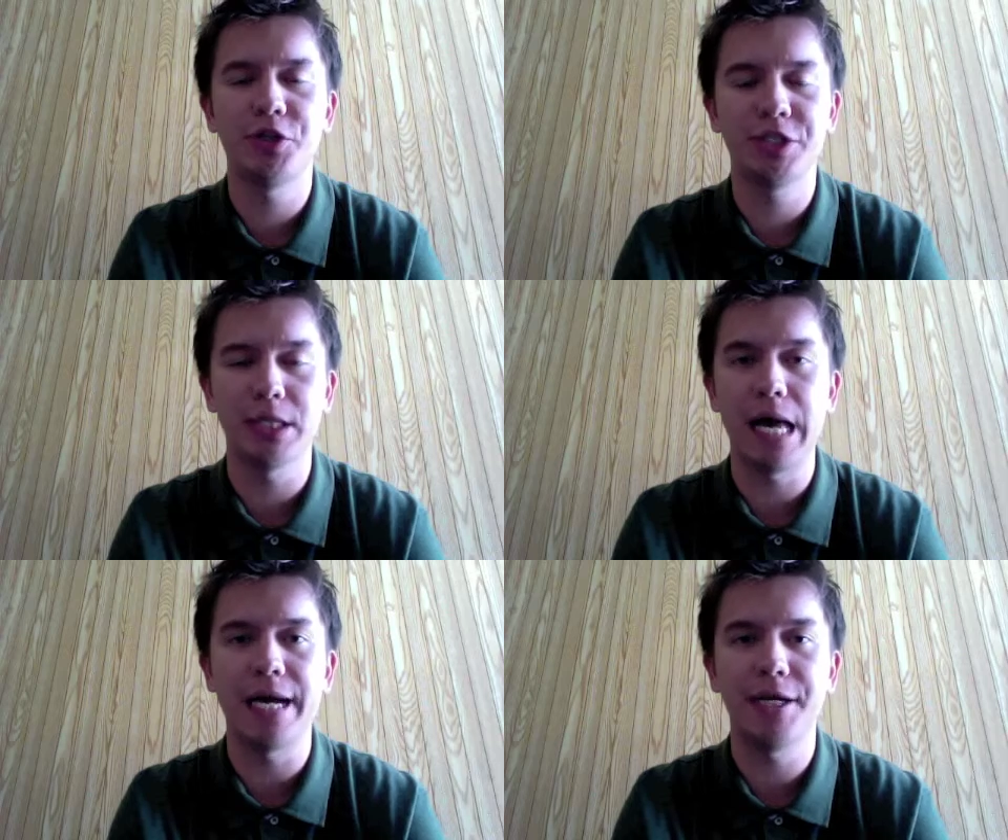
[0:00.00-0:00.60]
just a
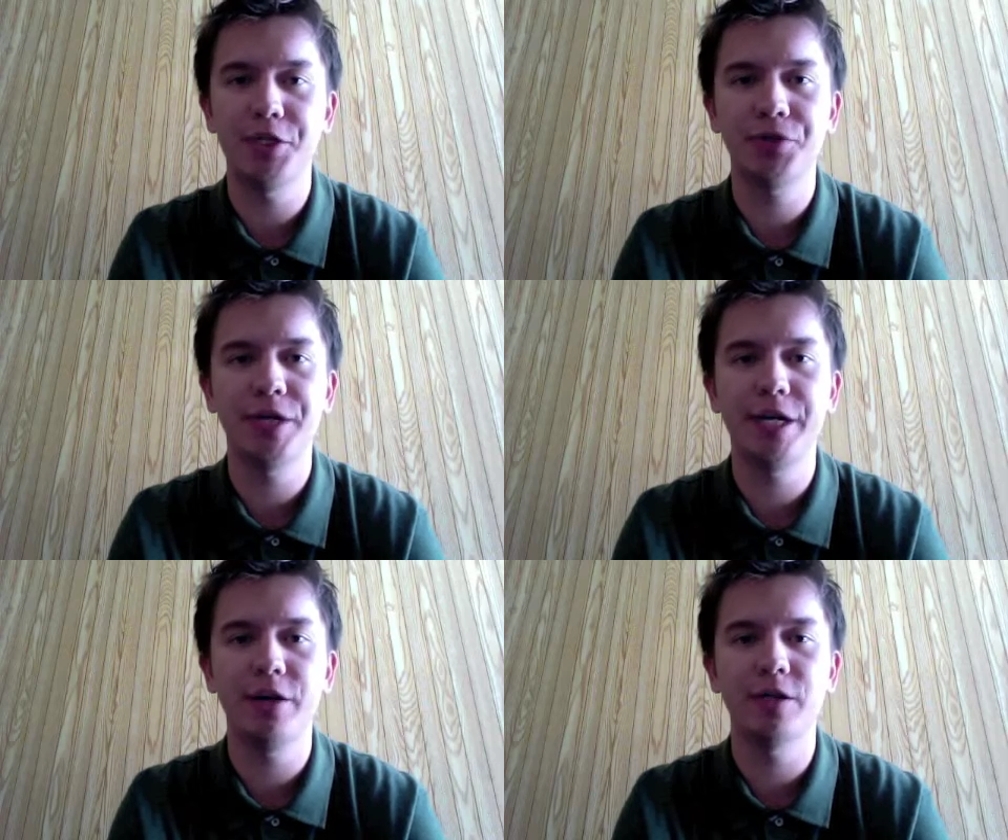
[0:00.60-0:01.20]
lot of
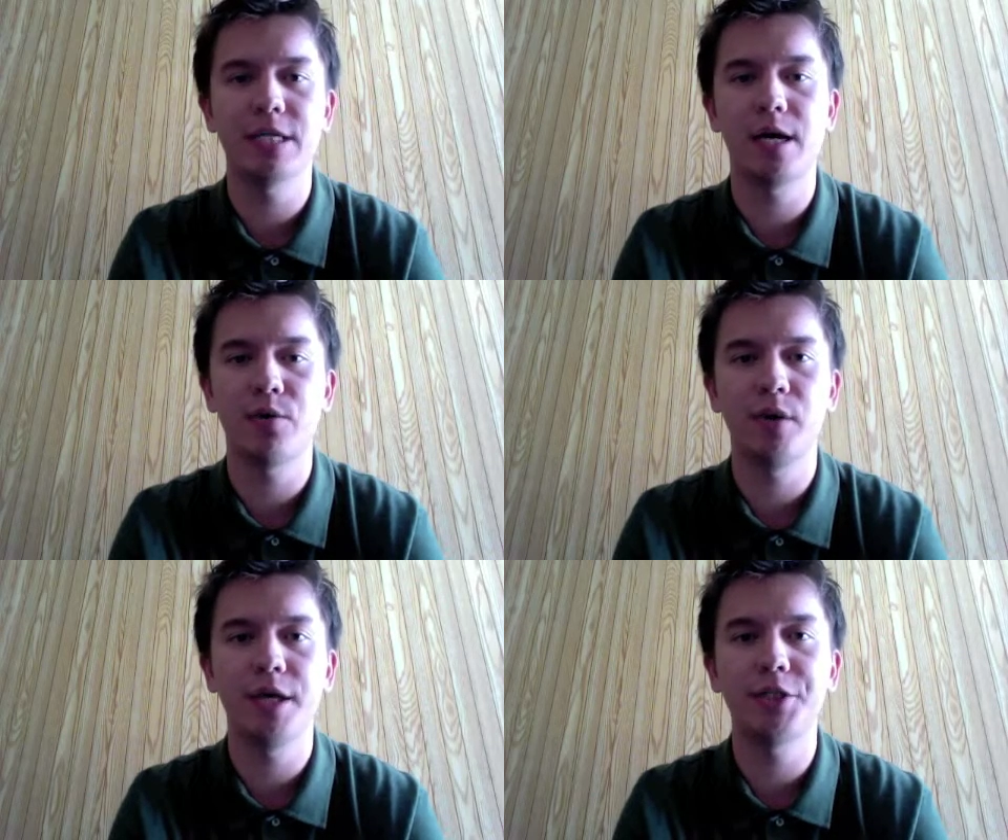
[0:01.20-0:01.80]
history here. There's a lot
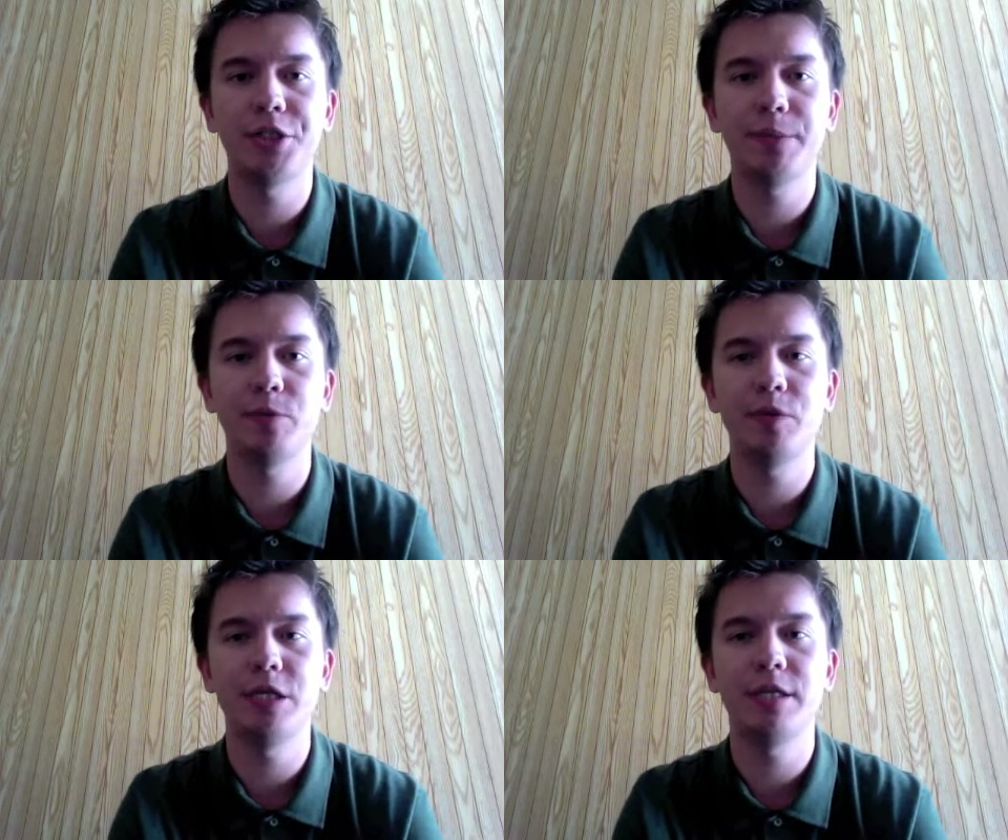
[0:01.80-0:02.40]
of
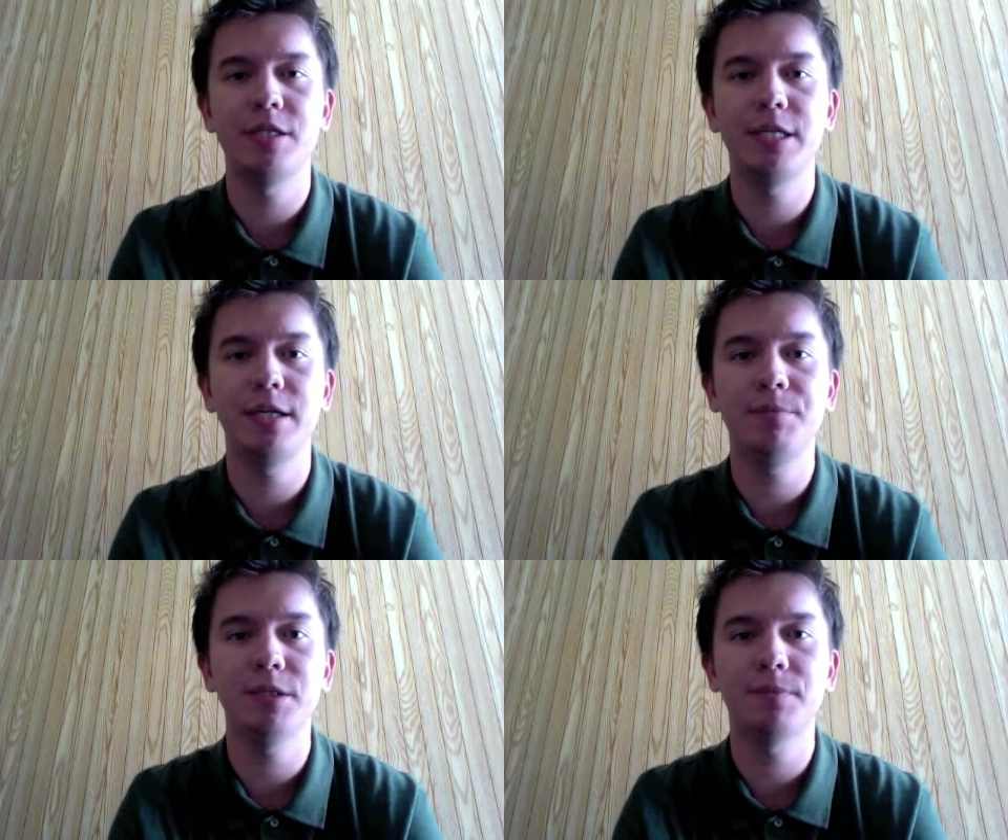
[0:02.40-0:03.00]
relationships between the
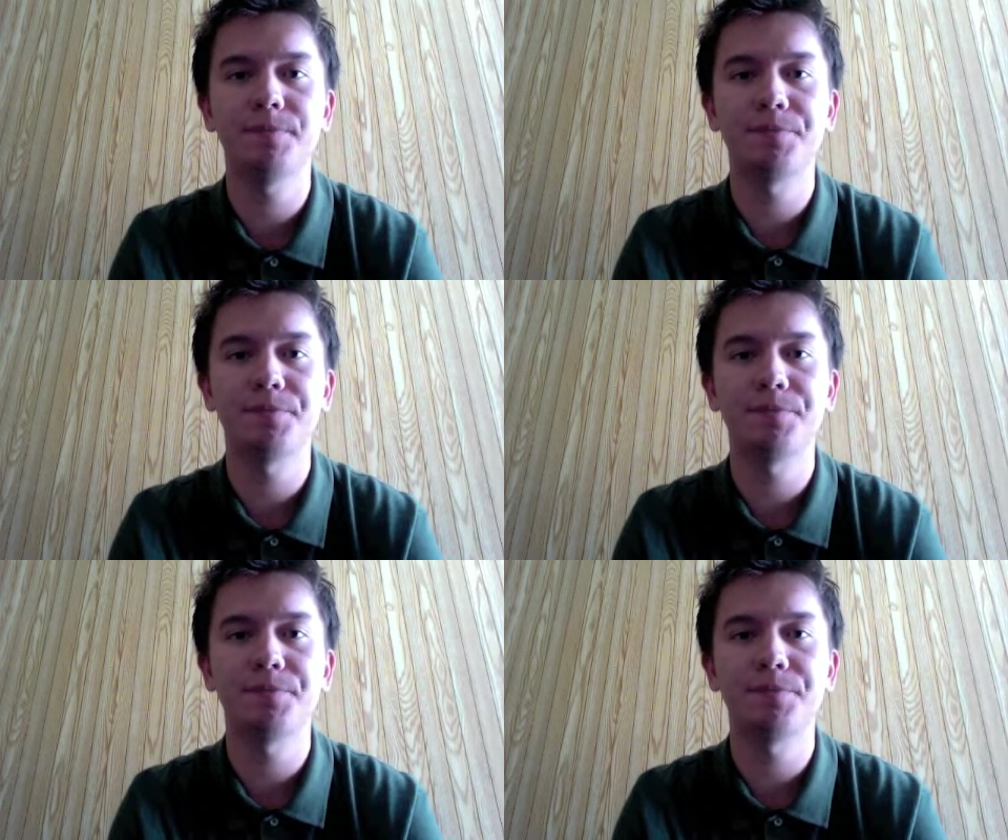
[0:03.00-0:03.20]
teams.